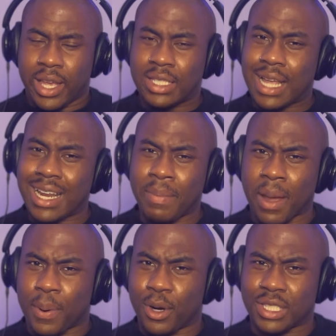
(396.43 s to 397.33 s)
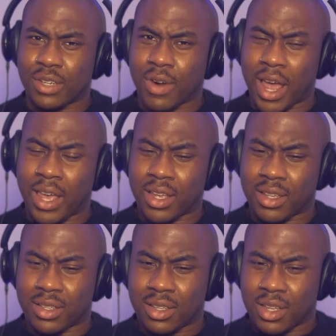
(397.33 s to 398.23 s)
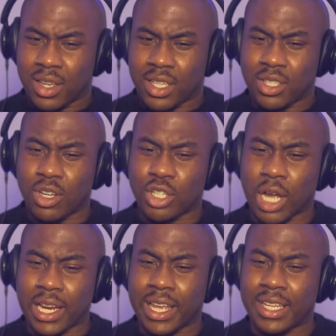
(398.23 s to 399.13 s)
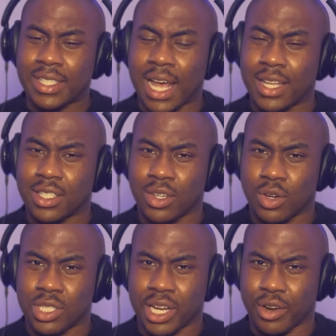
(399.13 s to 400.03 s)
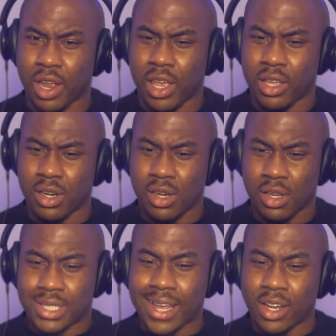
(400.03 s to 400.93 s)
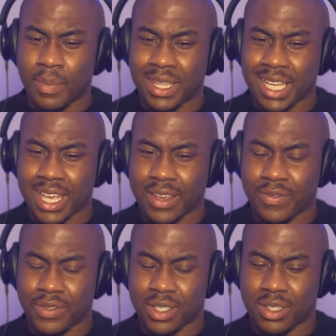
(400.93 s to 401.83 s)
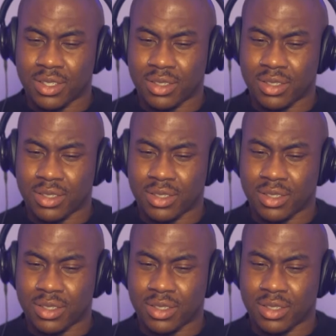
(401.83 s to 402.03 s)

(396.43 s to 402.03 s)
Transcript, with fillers: It's gotta be a person, right? Is it gonna try to get Sansa or Tyrion? Is that gonna be the gift?